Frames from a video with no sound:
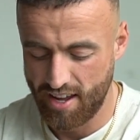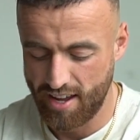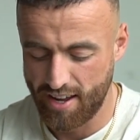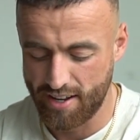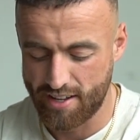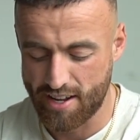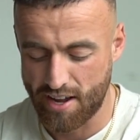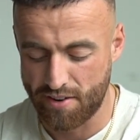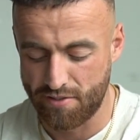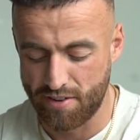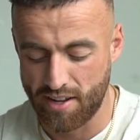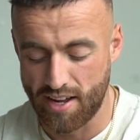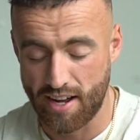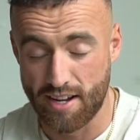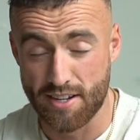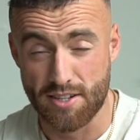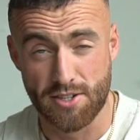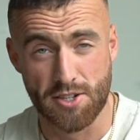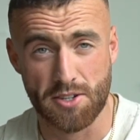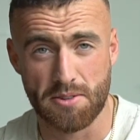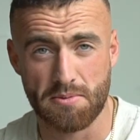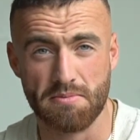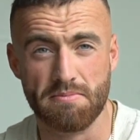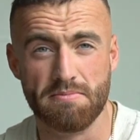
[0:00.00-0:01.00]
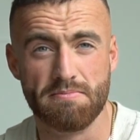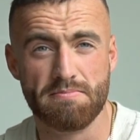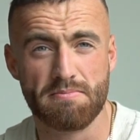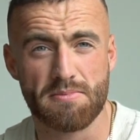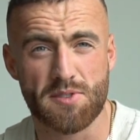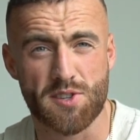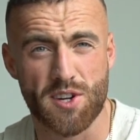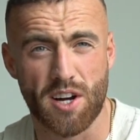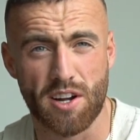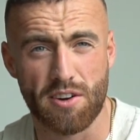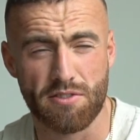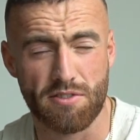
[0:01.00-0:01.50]
it definitely has some
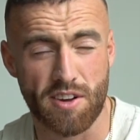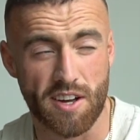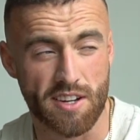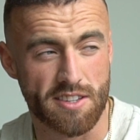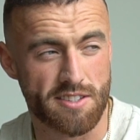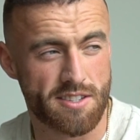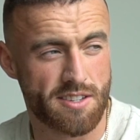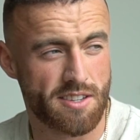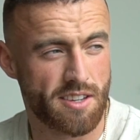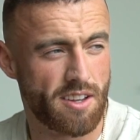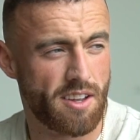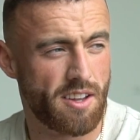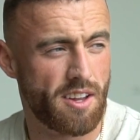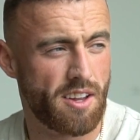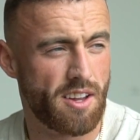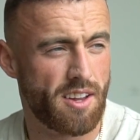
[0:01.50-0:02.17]
side effects.